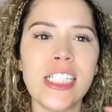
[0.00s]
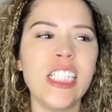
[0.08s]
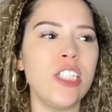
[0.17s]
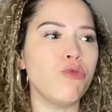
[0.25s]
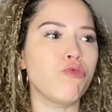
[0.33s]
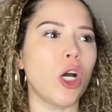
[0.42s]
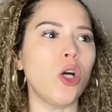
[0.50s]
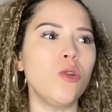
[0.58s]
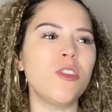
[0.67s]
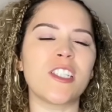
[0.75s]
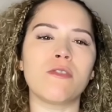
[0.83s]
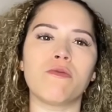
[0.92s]
need
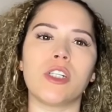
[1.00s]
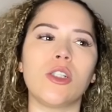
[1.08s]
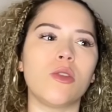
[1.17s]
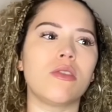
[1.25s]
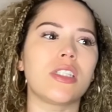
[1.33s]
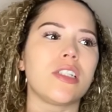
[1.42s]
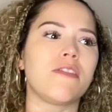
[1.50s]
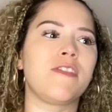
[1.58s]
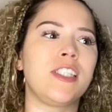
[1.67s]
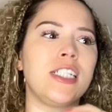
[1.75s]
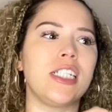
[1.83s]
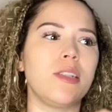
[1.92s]
rows and rows of
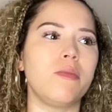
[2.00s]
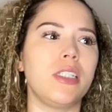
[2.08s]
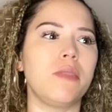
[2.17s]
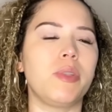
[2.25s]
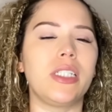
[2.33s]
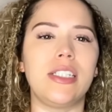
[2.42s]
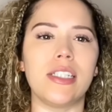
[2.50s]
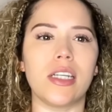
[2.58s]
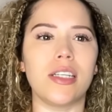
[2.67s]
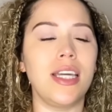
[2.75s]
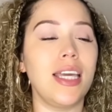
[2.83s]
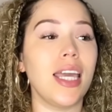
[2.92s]
diamond, but di
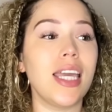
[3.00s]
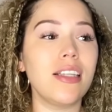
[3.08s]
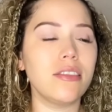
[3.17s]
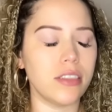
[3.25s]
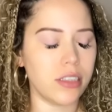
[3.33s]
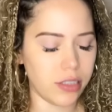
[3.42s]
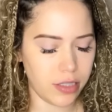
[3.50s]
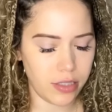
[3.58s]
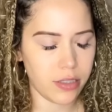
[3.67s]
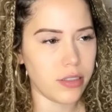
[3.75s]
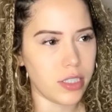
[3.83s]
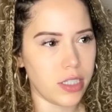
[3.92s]
it. Ugh.
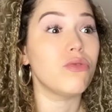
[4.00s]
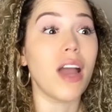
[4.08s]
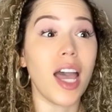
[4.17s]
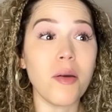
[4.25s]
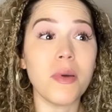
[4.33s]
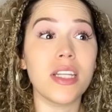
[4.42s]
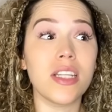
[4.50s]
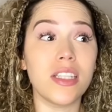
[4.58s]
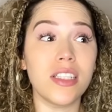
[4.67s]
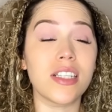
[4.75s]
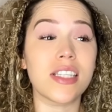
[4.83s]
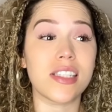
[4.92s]
Robyn
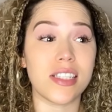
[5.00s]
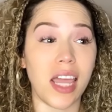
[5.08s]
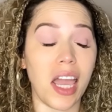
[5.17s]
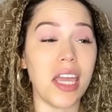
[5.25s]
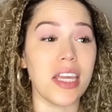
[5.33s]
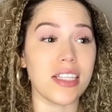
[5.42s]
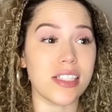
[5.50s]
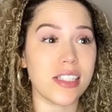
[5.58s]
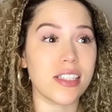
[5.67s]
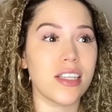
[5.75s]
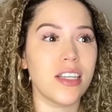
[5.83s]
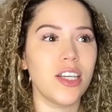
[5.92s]
looks nice.
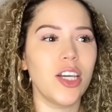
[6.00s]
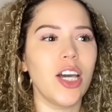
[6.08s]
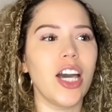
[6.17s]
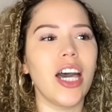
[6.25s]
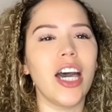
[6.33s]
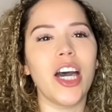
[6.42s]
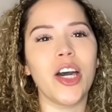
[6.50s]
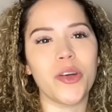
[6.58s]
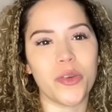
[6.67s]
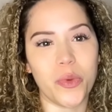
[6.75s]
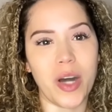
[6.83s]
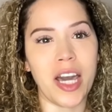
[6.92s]
Uh,
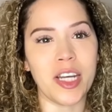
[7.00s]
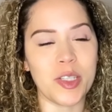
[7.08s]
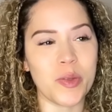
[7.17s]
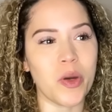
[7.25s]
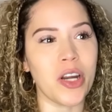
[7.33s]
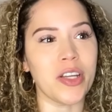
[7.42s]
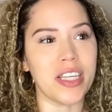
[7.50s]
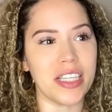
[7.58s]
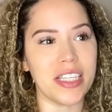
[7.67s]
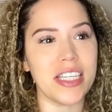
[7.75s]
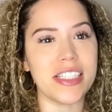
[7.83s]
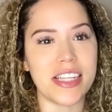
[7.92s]
Juan is working.
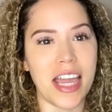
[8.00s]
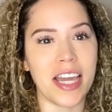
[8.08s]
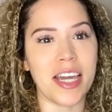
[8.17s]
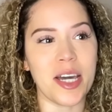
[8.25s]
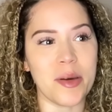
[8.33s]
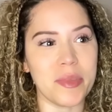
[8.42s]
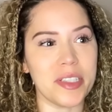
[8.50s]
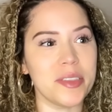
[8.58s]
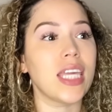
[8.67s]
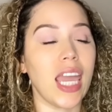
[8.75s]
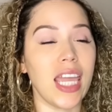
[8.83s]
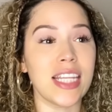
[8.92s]
He's not coming.
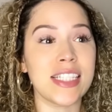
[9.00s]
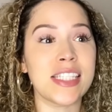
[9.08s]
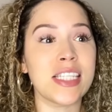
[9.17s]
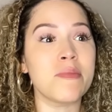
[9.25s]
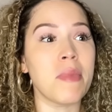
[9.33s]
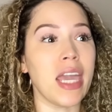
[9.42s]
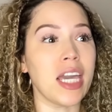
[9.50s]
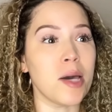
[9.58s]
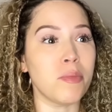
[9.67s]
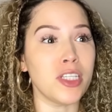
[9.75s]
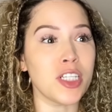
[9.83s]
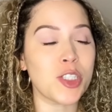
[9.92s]
Candiace's
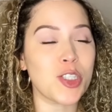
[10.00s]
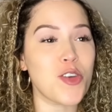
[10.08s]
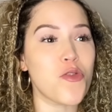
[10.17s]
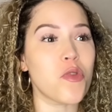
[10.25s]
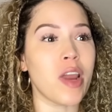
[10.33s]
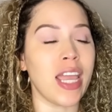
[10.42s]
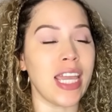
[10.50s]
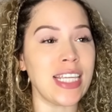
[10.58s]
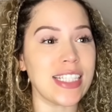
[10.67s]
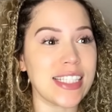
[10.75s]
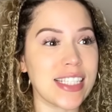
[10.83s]
makeup looks great.